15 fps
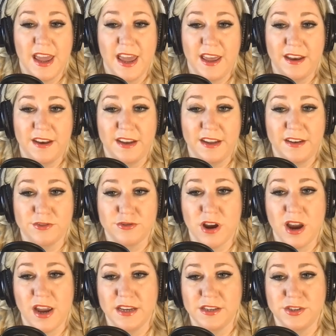and
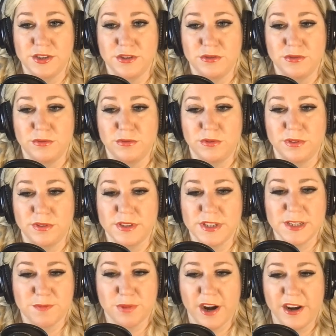trying to
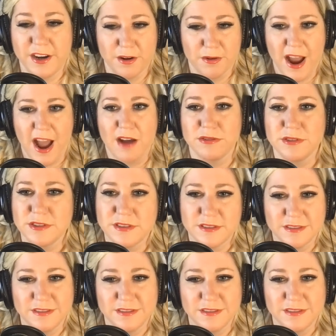spread it around,